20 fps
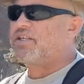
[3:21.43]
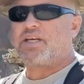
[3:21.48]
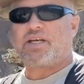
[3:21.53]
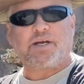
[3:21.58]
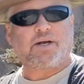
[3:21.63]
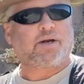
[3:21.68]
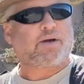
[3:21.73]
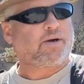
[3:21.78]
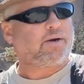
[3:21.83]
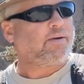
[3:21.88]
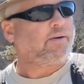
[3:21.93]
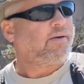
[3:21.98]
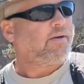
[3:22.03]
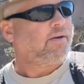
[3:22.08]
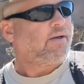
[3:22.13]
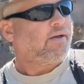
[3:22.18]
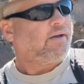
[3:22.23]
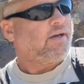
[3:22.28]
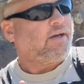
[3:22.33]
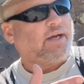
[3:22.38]
deer
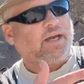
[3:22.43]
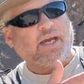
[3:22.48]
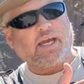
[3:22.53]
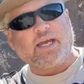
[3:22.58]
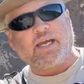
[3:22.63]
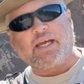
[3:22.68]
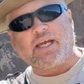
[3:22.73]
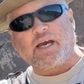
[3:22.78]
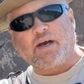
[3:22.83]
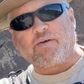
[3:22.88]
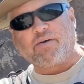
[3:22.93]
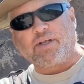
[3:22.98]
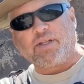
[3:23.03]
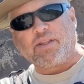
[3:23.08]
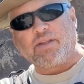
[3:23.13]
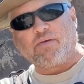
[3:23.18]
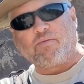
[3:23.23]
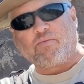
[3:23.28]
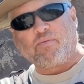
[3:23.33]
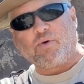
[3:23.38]
hang out
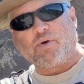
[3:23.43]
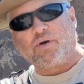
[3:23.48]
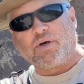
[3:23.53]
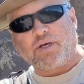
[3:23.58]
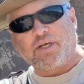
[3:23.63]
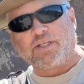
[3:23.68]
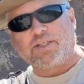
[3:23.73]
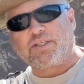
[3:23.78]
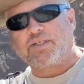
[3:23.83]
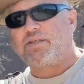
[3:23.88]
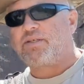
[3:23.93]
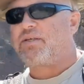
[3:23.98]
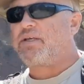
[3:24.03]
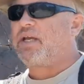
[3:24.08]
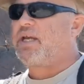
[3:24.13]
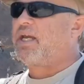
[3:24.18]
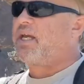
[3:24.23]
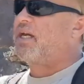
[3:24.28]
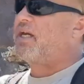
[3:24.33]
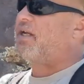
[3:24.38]
in the woods,
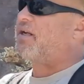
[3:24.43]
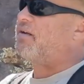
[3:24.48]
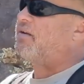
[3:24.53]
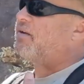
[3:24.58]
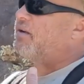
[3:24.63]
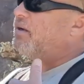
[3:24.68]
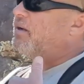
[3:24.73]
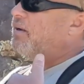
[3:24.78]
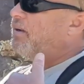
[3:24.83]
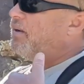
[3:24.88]
and